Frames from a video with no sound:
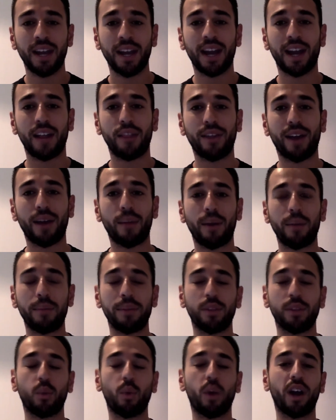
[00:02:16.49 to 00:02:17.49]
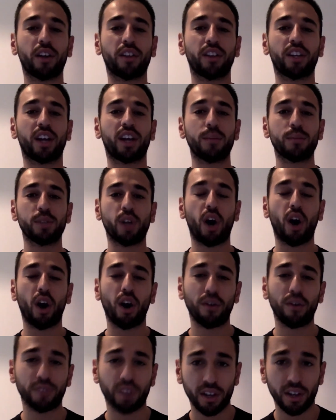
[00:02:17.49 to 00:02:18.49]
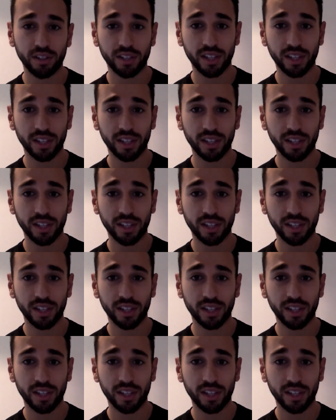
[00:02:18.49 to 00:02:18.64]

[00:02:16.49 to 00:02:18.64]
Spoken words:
And that might be the work that comes after.